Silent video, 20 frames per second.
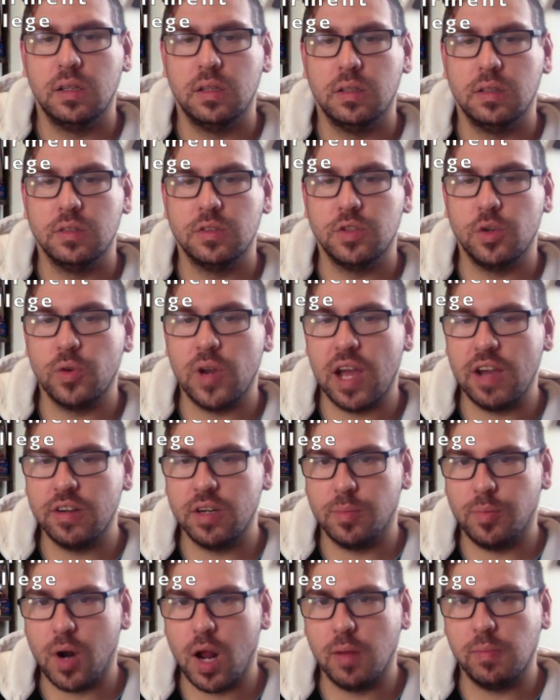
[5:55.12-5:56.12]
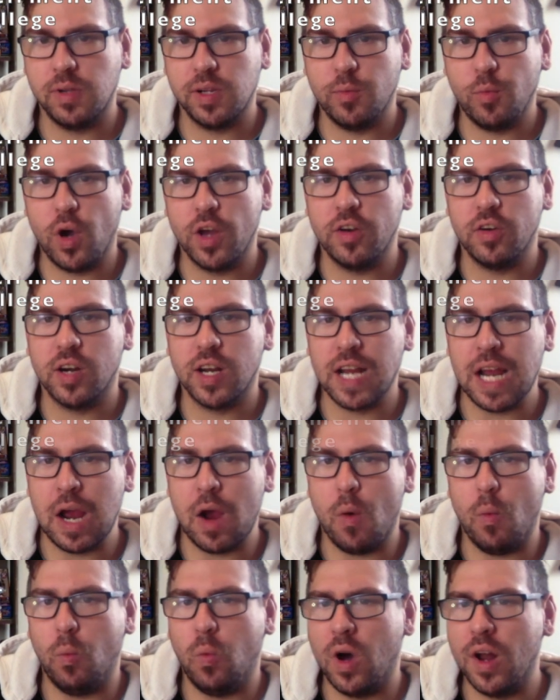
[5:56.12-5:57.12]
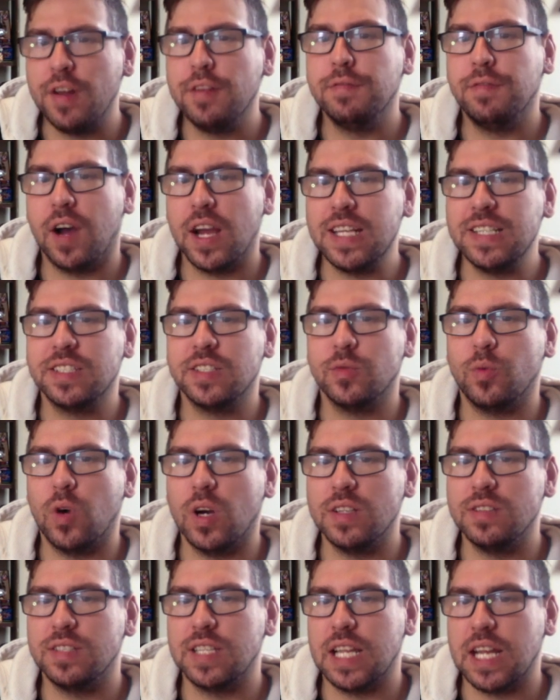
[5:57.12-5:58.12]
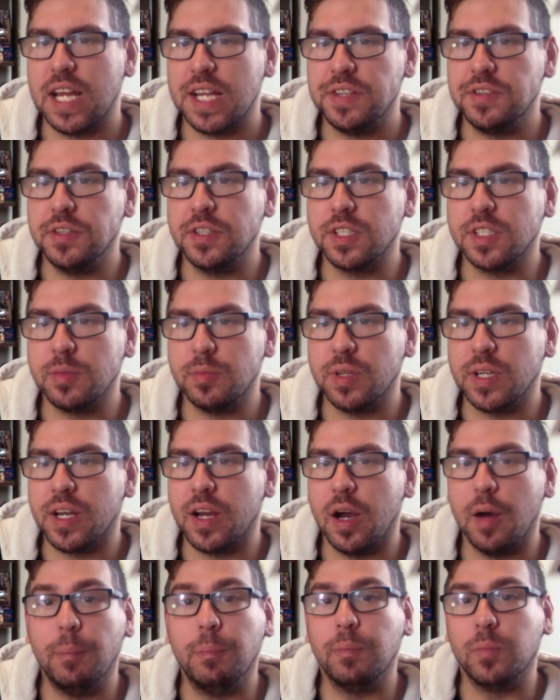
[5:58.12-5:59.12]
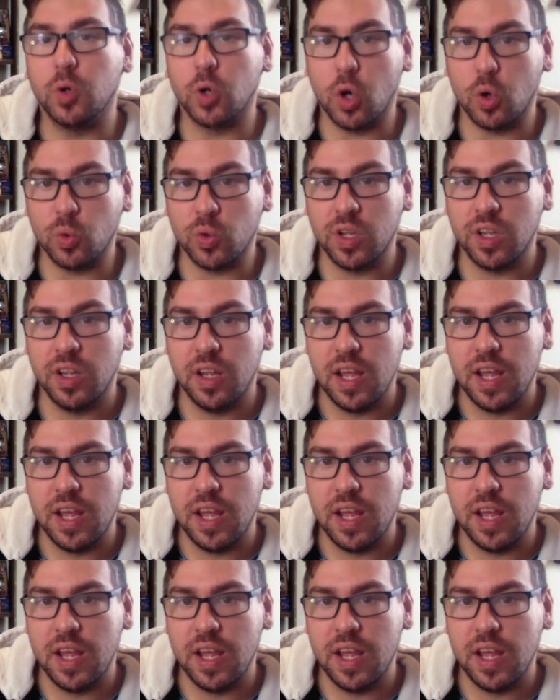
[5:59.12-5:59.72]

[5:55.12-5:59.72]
So now you're probably wondering what advice it was that I took to become broke.